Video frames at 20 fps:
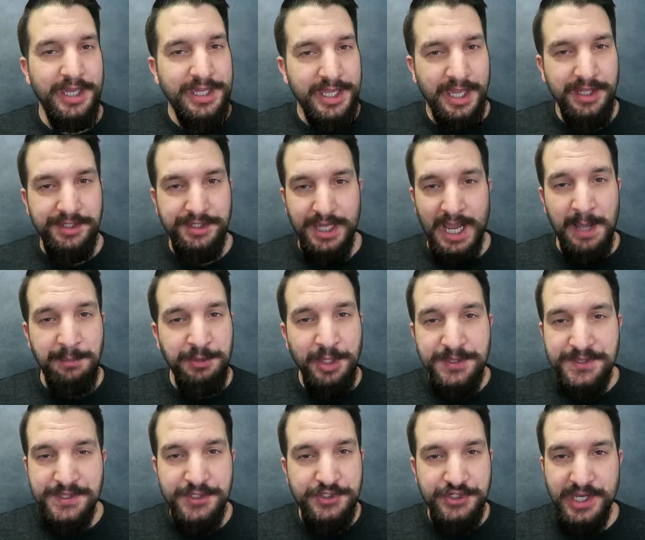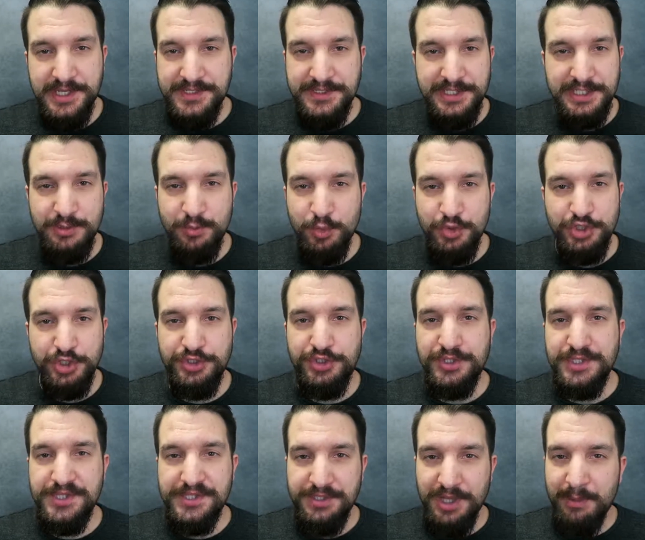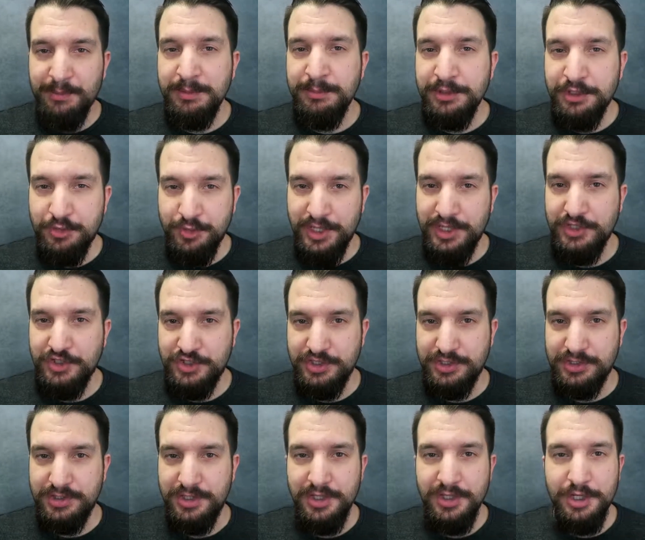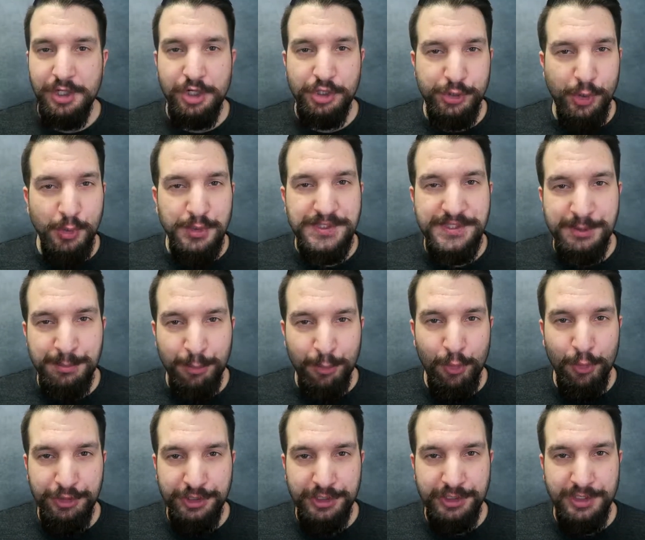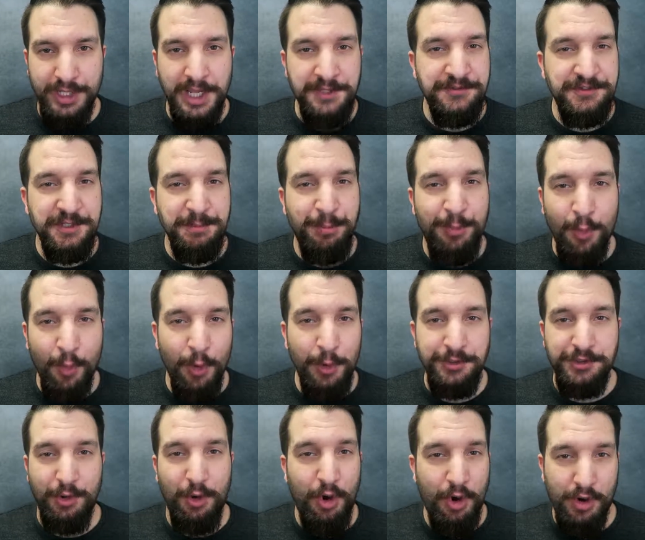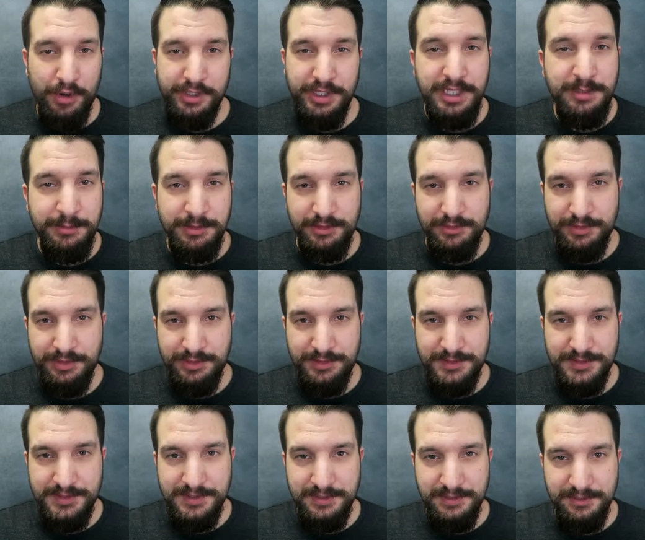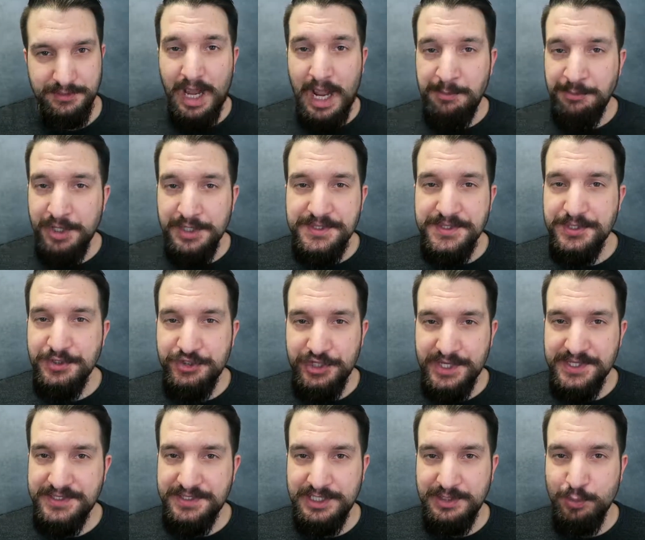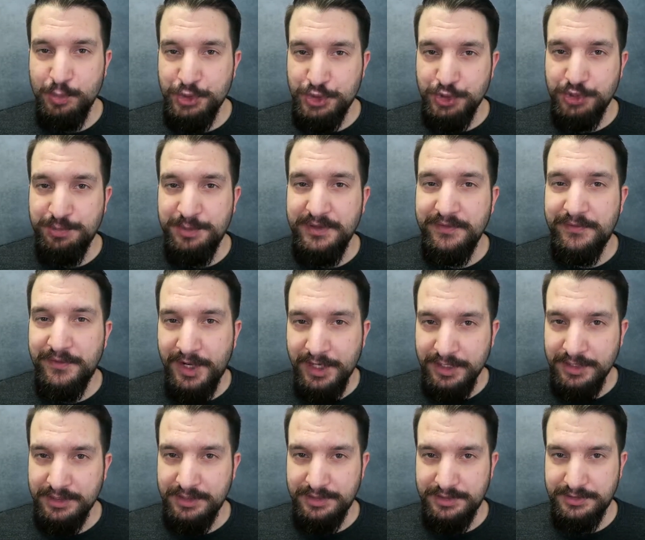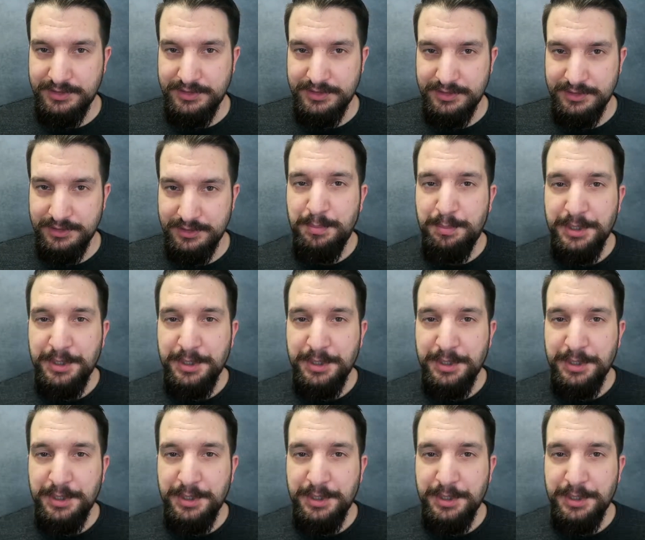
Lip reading: Again, I'm not suggesting we should stop immigration, close the border, and deport all immigrants. I'm not suggesting we should be violent.